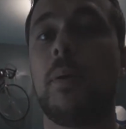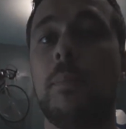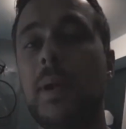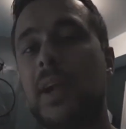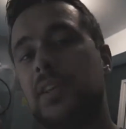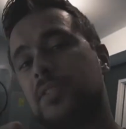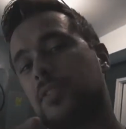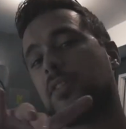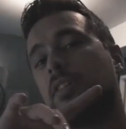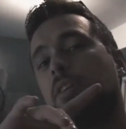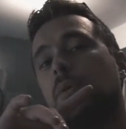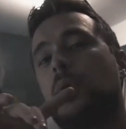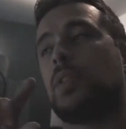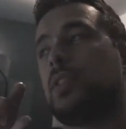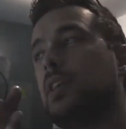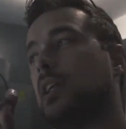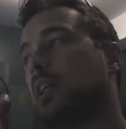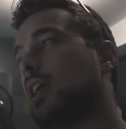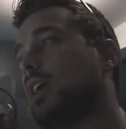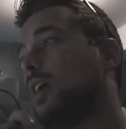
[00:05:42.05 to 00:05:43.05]
Basically what
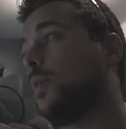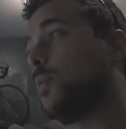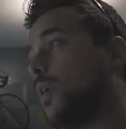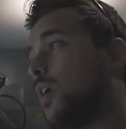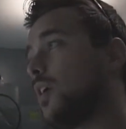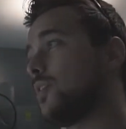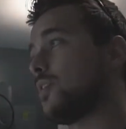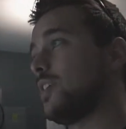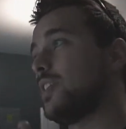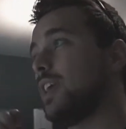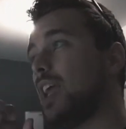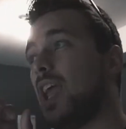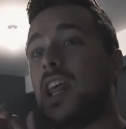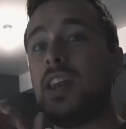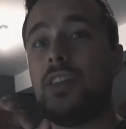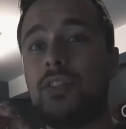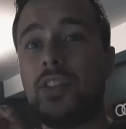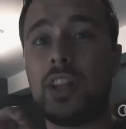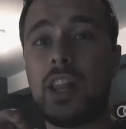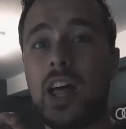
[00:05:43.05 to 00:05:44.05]
they did was, at the end
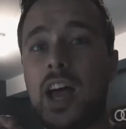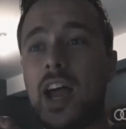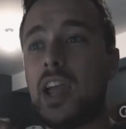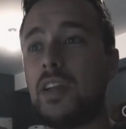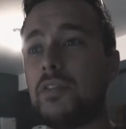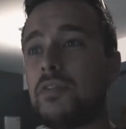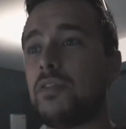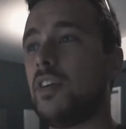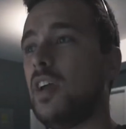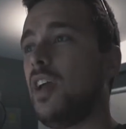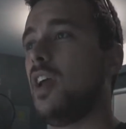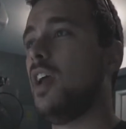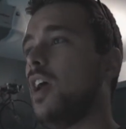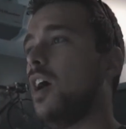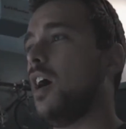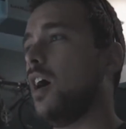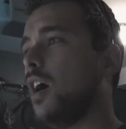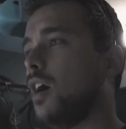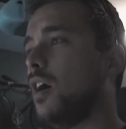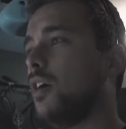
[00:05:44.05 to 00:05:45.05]
of the life
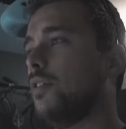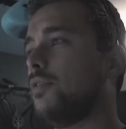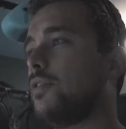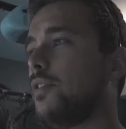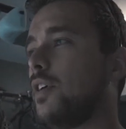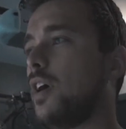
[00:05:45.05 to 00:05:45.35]
of